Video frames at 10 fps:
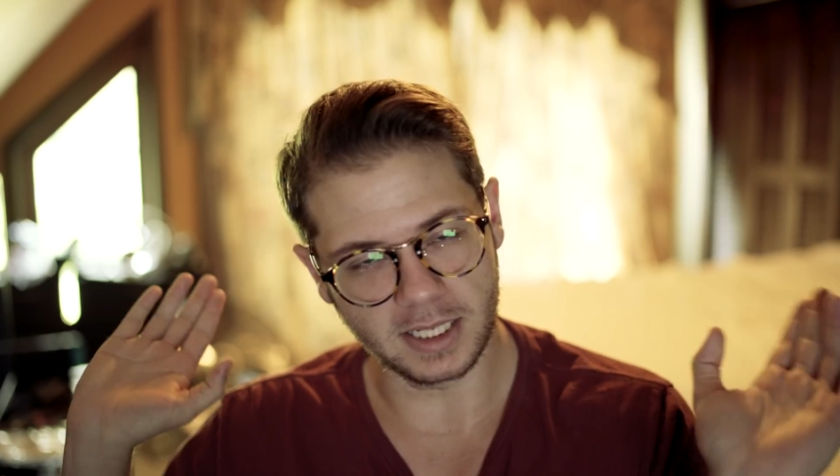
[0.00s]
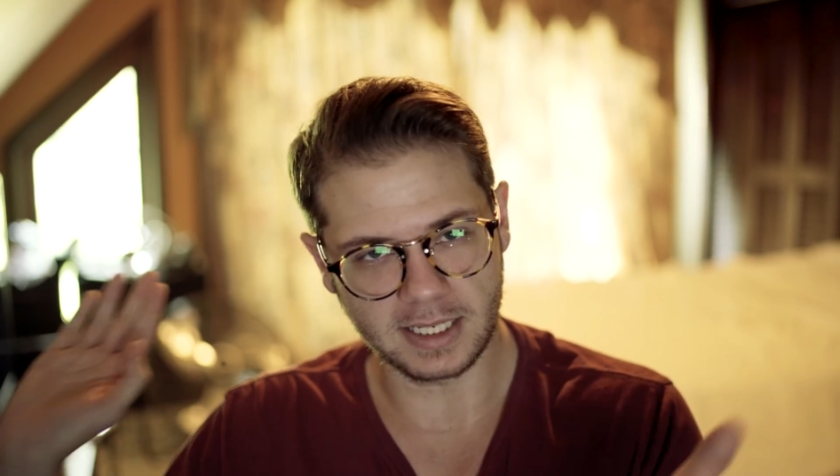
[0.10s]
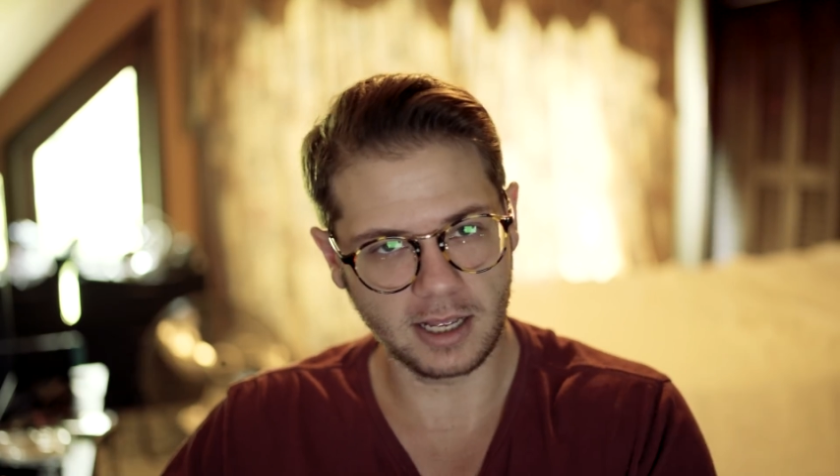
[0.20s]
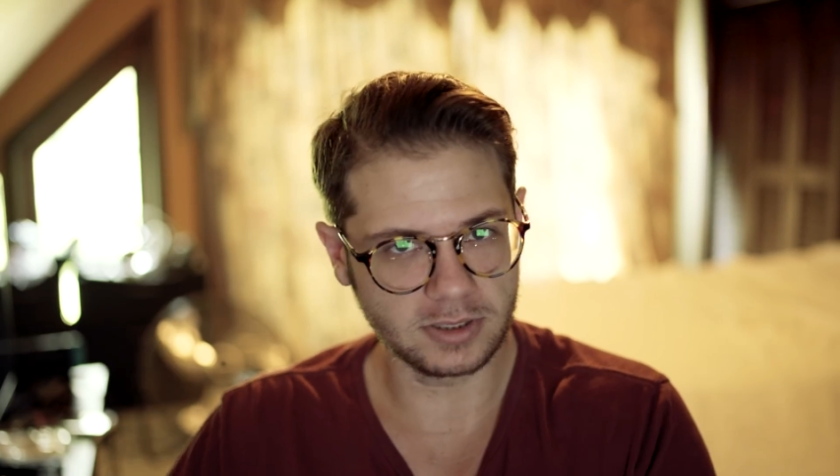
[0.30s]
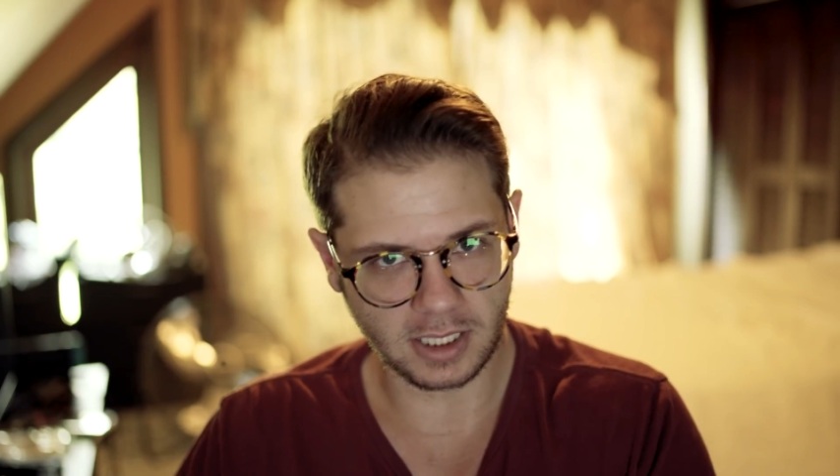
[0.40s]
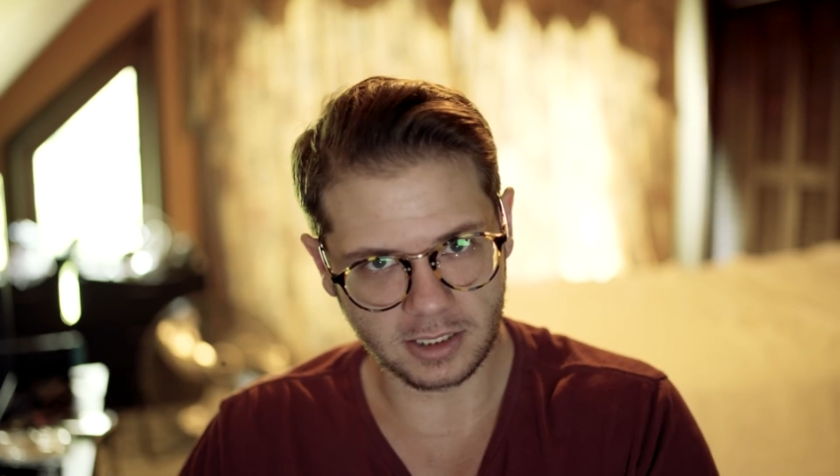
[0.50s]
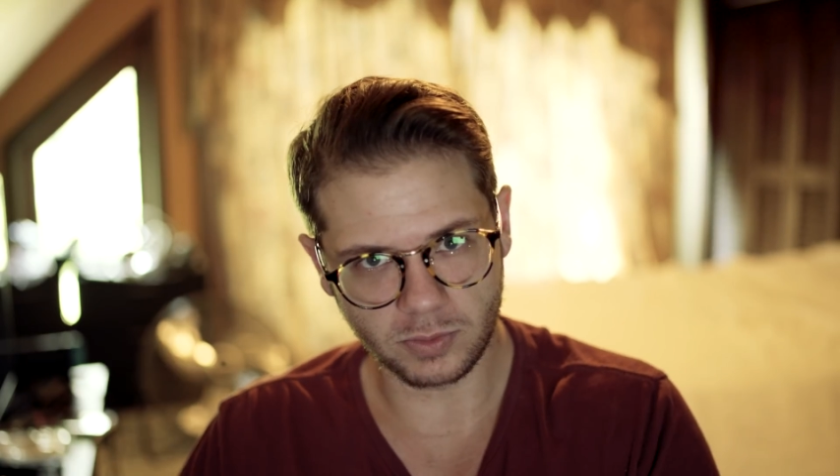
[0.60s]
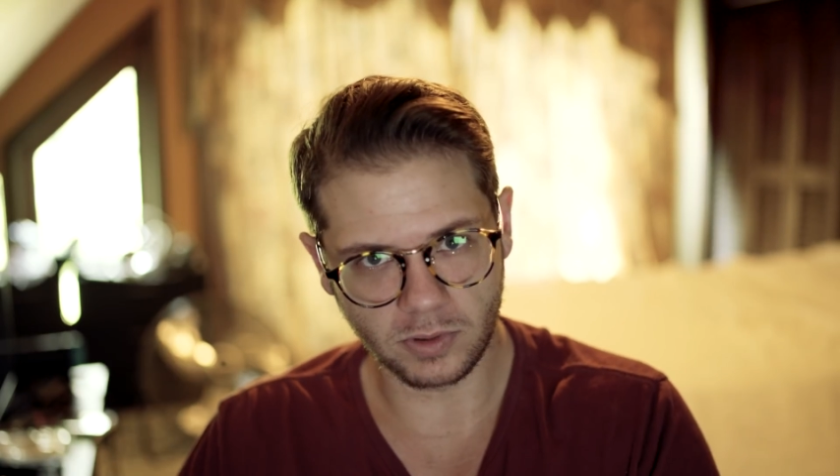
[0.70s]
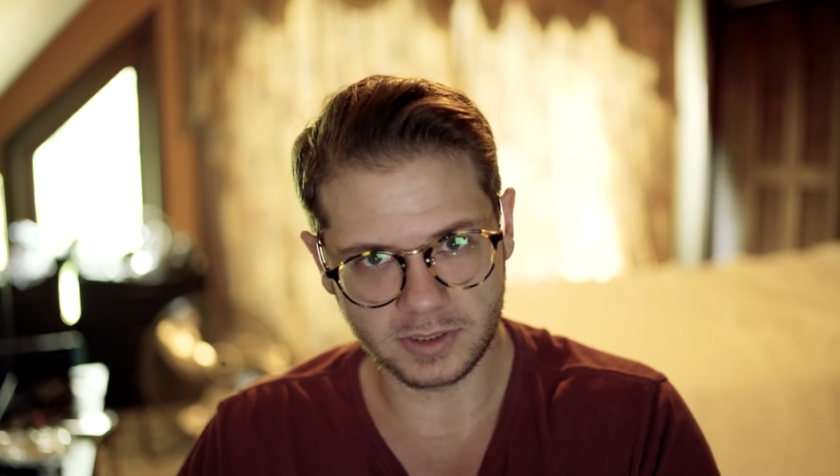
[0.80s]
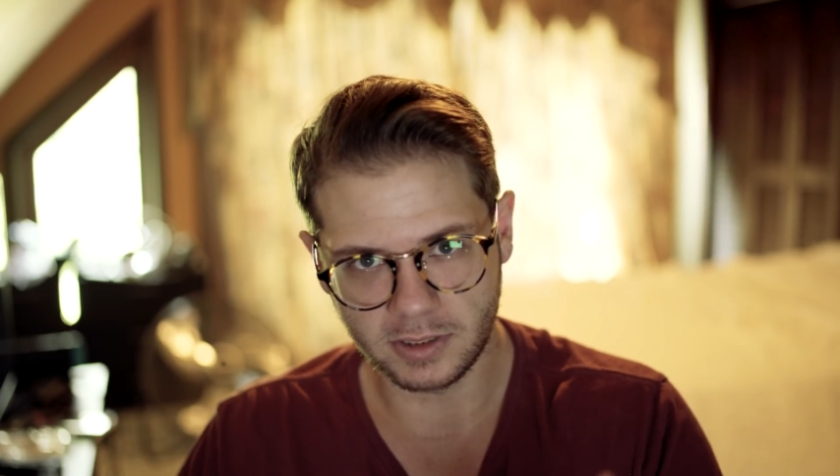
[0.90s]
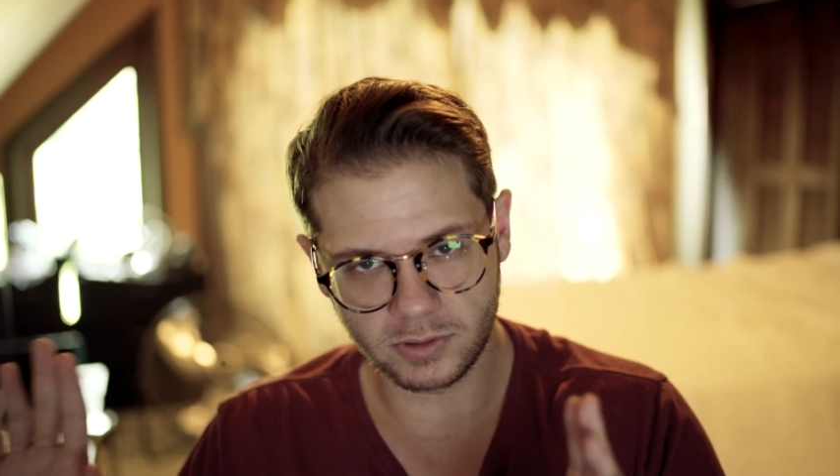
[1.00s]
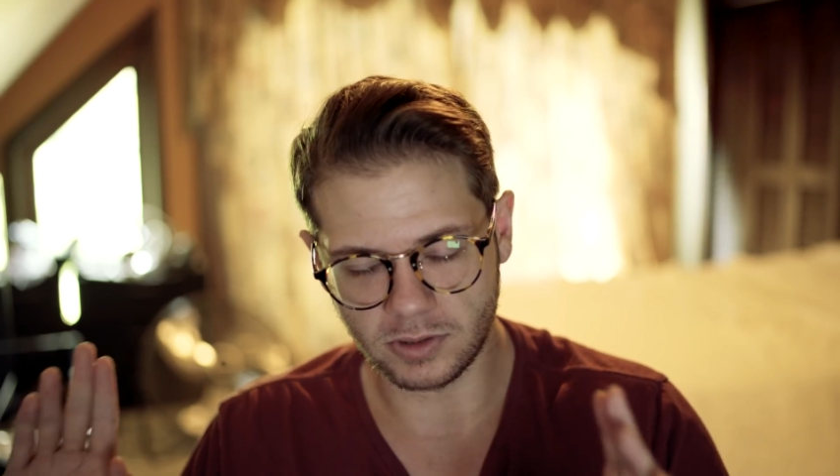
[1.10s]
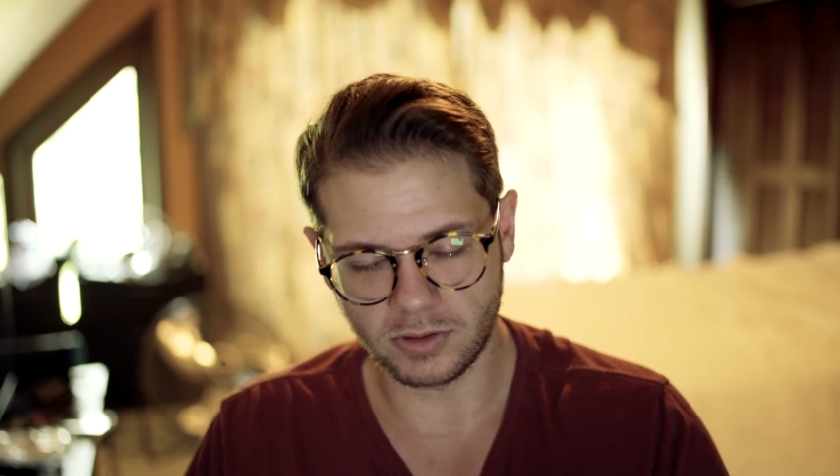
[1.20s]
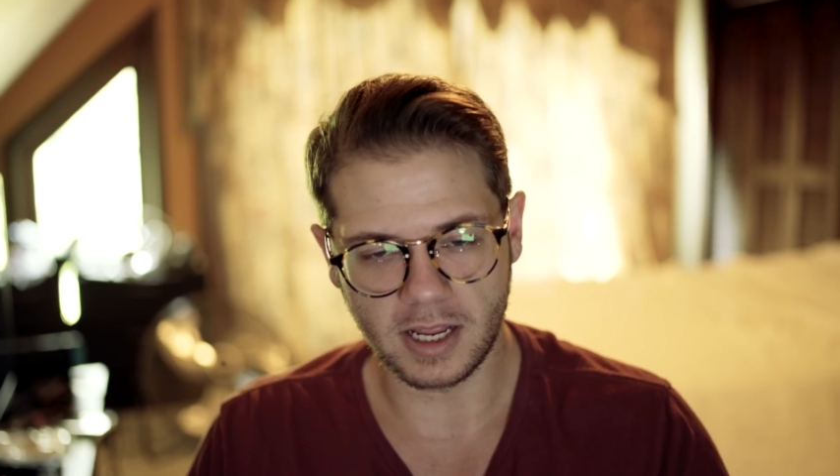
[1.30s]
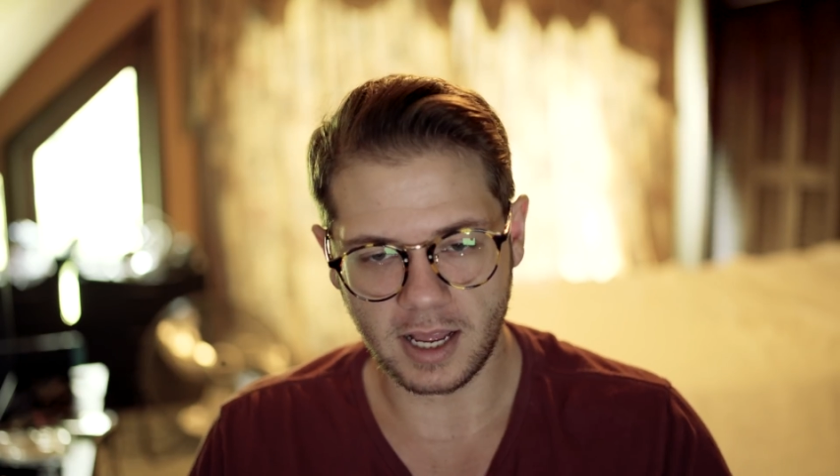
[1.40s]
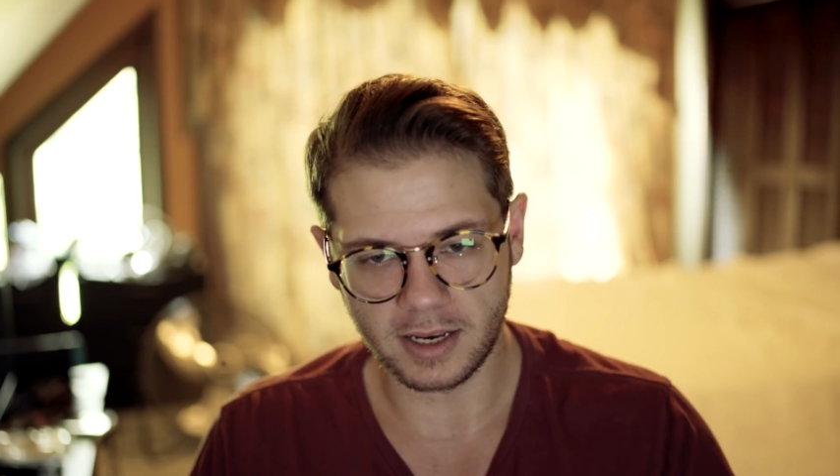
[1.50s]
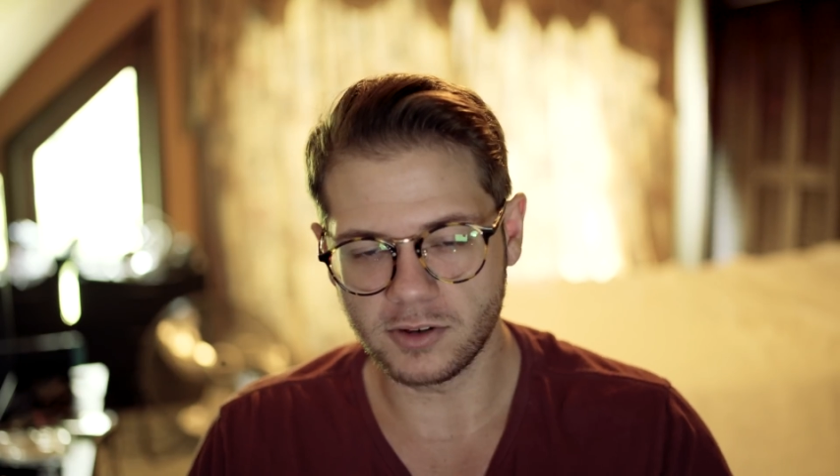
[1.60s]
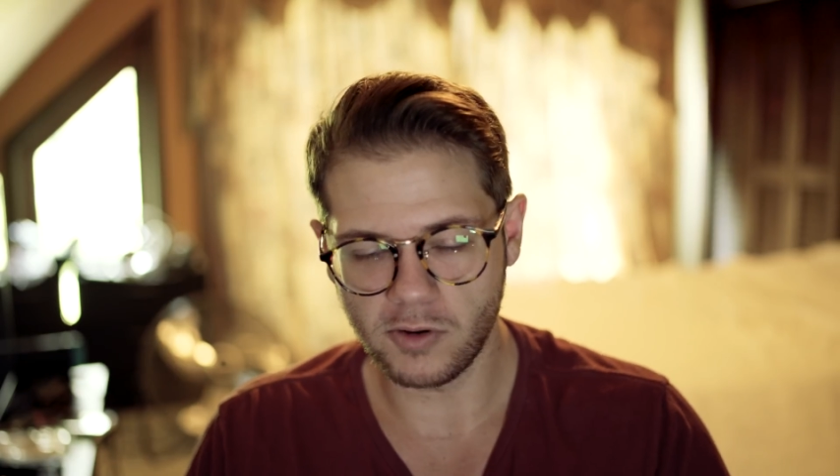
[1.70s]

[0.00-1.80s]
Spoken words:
that's outside of this World Series or not,